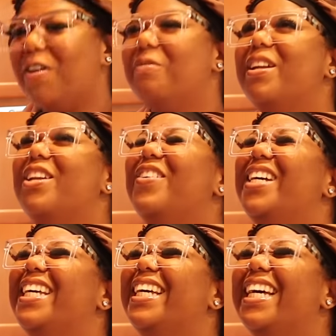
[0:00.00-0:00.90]
we've been
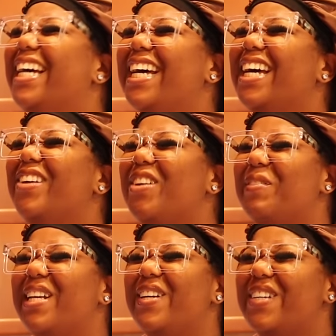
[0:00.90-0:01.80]
doing good. We've
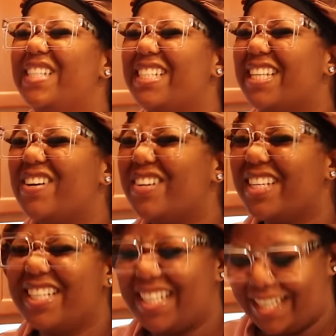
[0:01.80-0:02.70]
been doing so
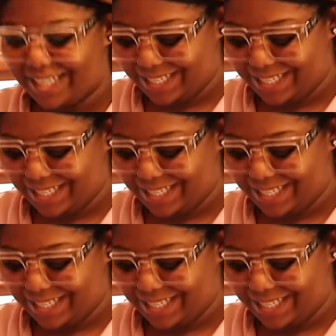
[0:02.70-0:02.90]
good.